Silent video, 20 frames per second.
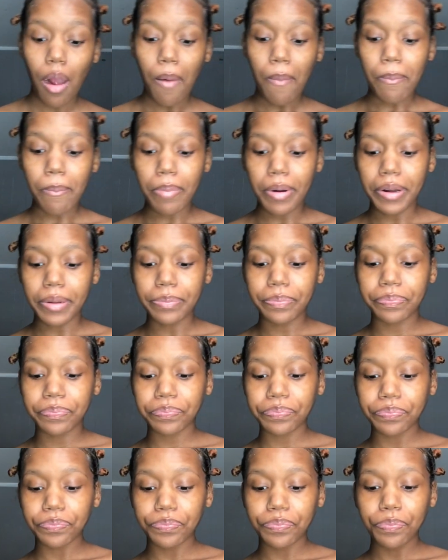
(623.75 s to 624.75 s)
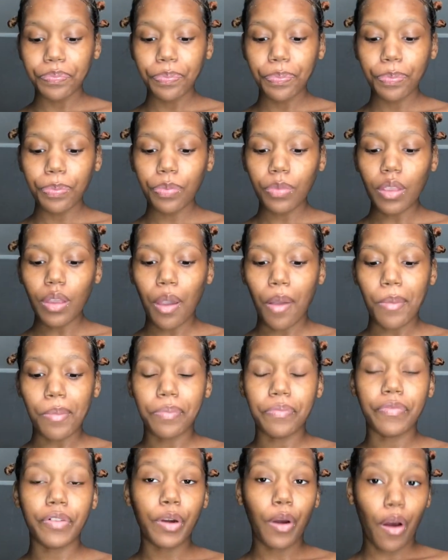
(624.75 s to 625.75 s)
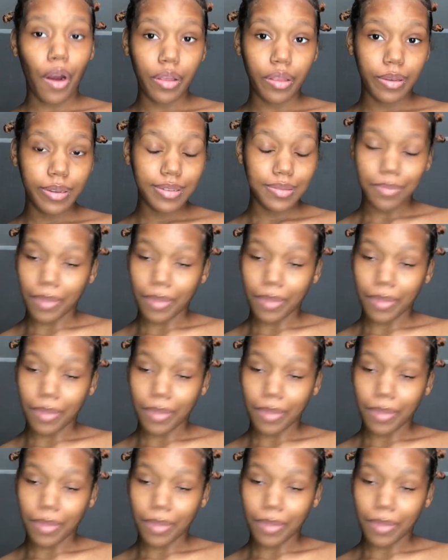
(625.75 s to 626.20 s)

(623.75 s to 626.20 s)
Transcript: But regardless,